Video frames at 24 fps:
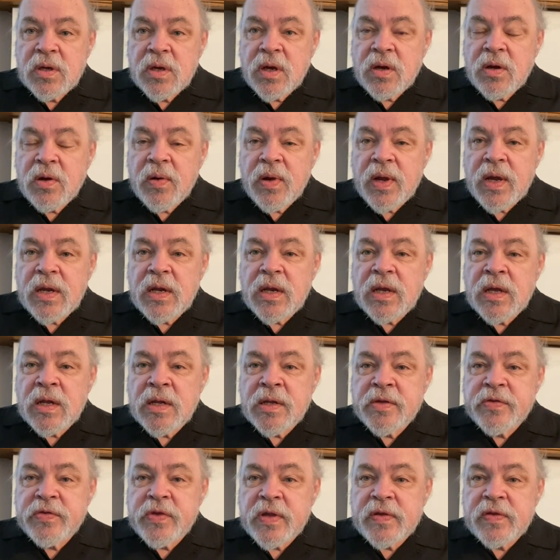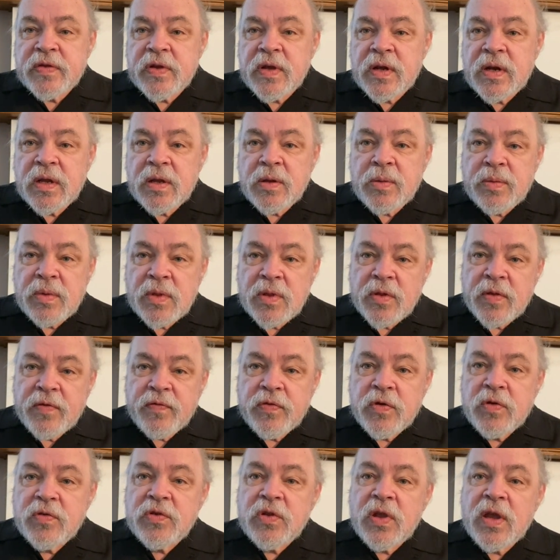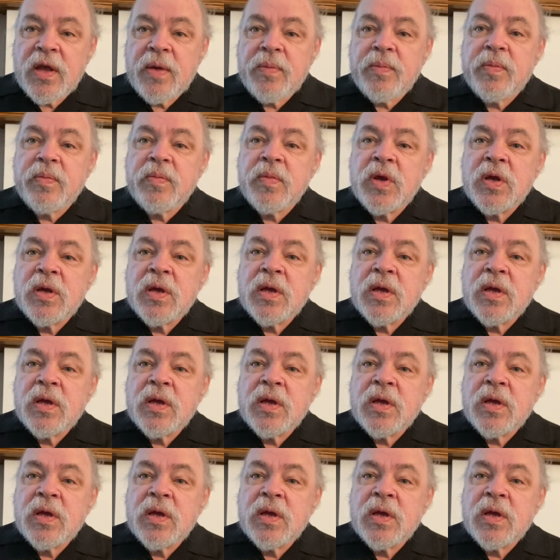All right. And as I said in the first time,